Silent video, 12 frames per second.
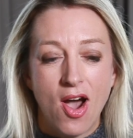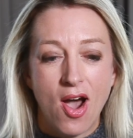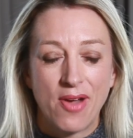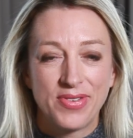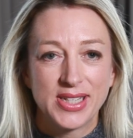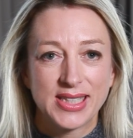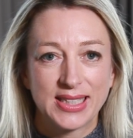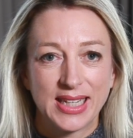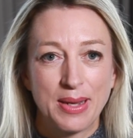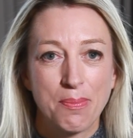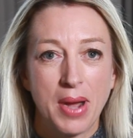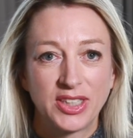
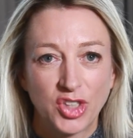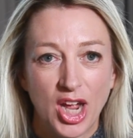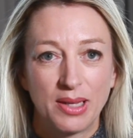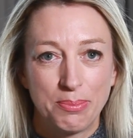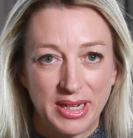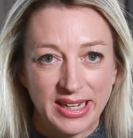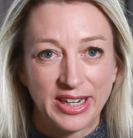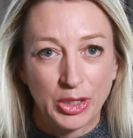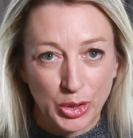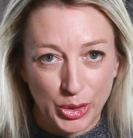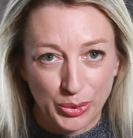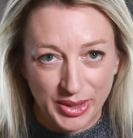Obviously, my child being
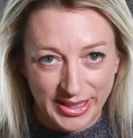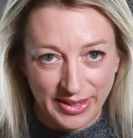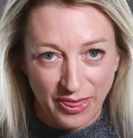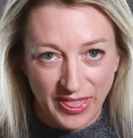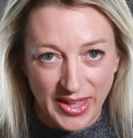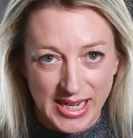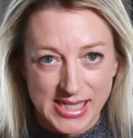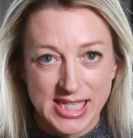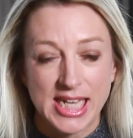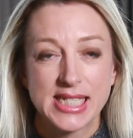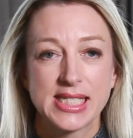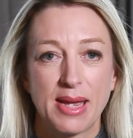included in things.
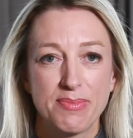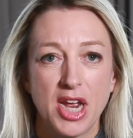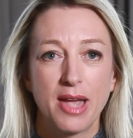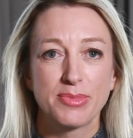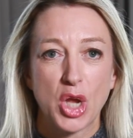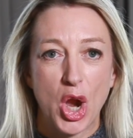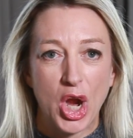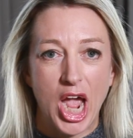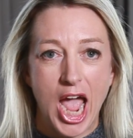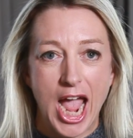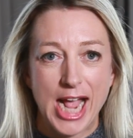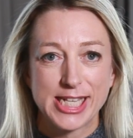Sometimes our
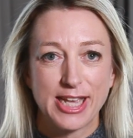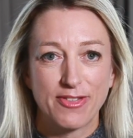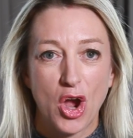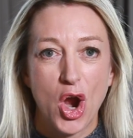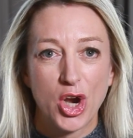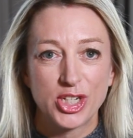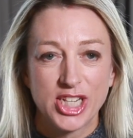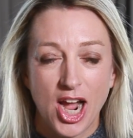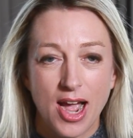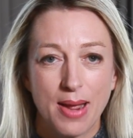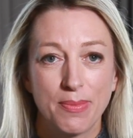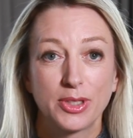guys have a hard
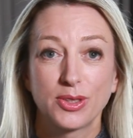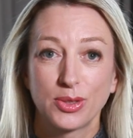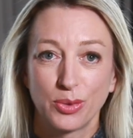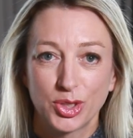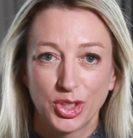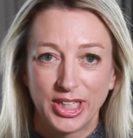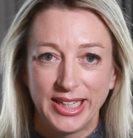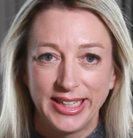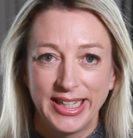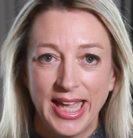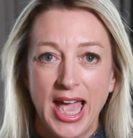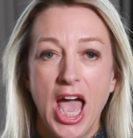time socially.